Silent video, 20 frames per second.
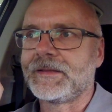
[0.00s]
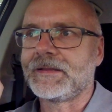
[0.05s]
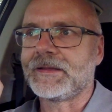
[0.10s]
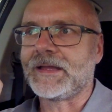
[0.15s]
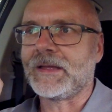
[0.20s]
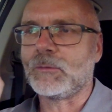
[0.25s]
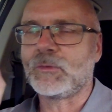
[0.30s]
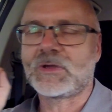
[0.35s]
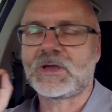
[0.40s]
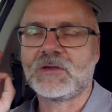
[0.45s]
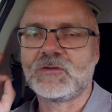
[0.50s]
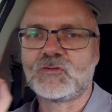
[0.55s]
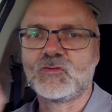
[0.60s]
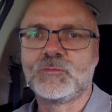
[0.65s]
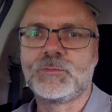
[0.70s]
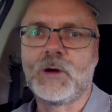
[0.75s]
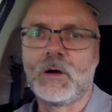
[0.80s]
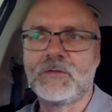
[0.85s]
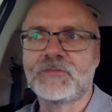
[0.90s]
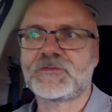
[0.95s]
and we can do
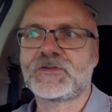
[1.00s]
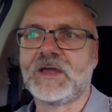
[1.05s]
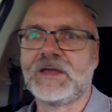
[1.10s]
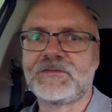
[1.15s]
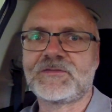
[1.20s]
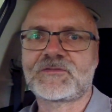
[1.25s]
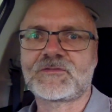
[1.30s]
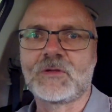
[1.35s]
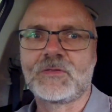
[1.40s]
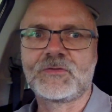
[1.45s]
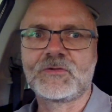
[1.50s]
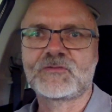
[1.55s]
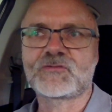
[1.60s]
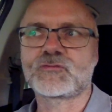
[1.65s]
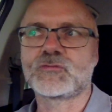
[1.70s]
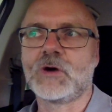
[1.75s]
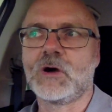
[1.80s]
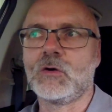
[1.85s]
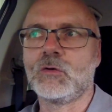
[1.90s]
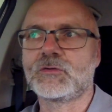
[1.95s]
both tests on this
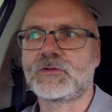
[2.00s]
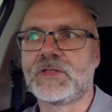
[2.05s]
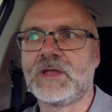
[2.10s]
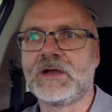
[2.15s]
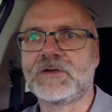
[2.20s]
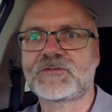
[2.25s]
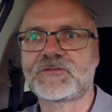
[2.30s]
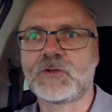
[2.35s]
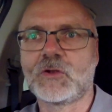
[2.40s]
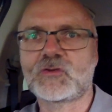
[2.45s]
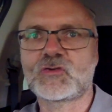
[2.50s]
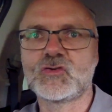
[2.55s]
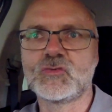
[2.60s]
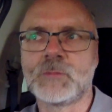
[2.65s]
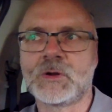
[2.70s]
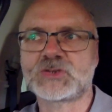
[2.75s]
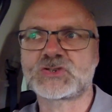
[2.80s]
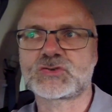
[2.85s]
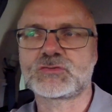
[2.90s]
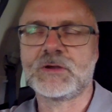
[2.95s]
road. There's not too
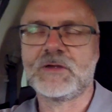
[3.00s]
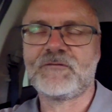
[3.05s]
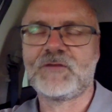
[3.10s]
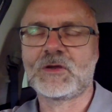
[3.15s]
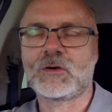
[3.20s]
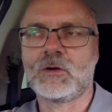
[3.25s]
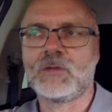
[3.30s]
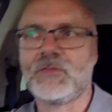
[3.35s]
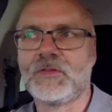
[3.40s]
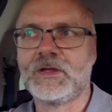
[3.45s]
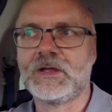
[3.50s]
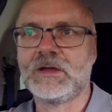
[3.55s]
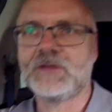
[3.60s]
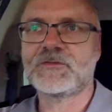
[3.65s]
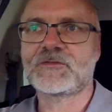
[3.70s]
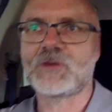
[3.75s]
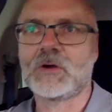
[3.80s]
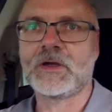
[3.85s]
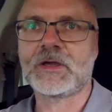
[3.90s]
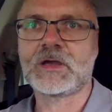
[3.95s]
much traffic on there,
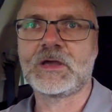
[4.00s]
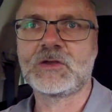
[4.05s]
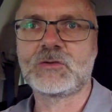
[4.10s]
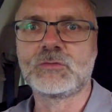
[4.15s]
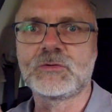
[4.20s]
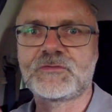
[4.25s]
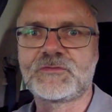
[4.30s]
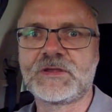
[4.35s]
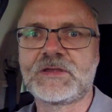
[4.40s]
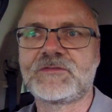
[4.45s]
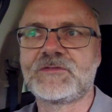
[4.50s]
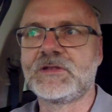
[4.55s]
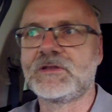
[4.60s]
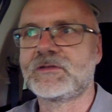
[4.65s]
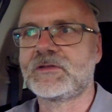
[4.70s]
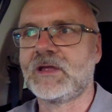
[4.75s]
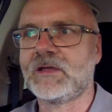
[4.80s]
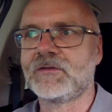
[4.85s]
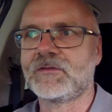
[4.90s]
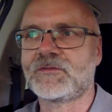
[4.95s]
so I can do a 60
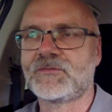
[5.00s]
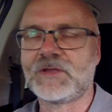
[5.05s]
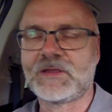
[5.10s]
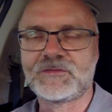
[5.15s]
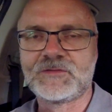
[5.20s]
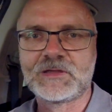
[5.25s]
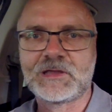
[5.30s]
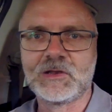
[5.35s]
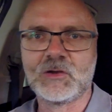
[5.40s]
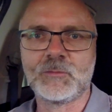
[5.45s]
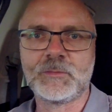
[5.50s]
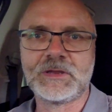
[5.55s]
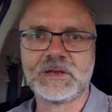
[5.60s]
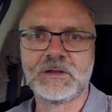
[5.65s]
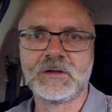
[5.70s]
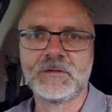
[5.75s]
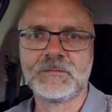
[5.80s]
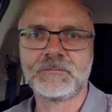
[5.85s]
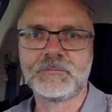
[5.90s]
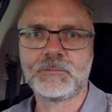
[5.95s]

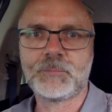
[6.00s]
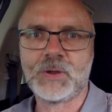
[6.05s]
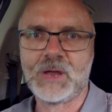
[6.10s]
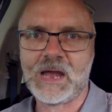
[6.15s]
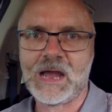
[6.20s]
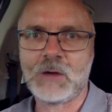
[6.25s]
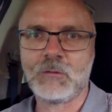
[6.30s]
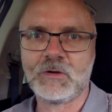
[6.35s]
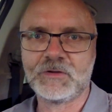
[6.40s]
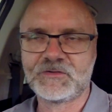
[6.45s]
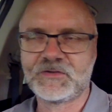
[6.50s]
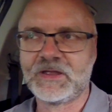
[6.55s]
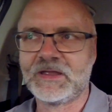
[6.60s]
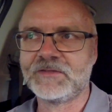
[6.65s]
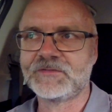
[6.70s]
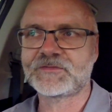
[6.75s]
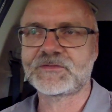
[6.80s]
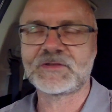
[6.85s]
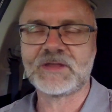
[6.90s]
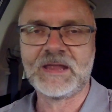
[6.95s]
kilometer per hour
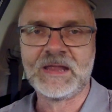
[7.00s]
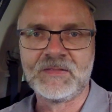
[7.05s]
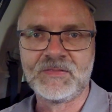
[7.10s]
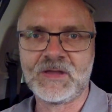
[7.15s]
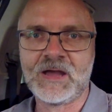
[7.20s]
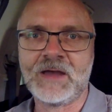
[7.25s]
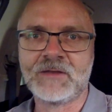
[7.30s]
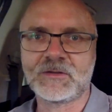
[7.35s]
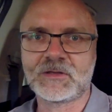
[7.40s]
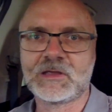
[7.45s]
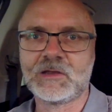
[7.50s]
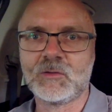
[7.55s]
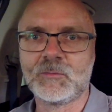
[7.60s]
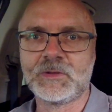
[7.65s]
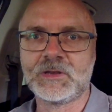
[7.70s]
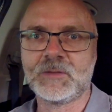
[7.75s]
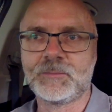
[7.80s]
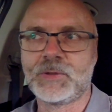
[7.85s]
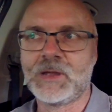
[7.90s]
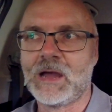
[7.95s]
test and a 100
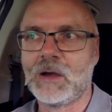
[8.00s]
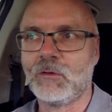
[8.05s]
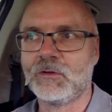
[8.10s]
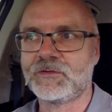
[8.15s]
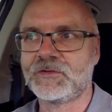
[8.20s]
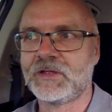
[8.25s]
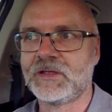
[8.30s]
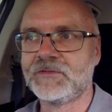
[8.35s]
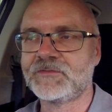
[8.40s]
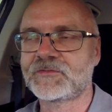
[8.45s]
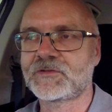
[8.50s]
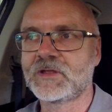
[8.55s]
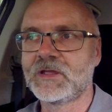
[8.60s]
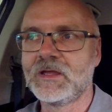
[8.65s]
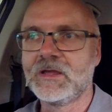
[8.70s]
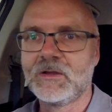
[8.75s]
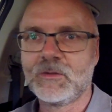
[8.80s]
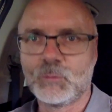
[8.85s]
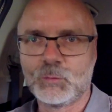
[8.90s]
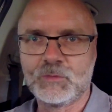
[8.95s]
kilometer per hour test
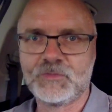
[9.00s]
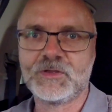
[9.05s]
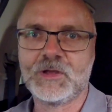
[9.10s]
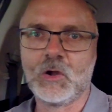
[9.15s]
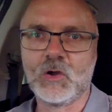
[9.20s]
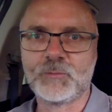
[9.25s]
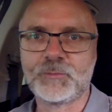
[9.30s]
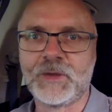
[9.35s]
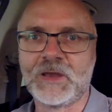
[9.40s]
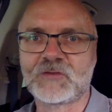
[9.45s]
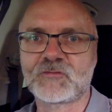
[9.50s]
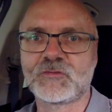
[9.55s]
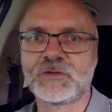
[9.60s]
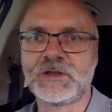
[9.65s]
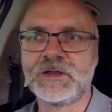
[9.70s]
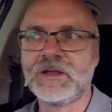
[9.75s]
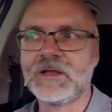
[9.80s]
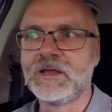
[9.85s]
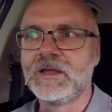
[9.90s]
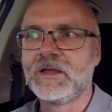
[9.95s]
with the old battery,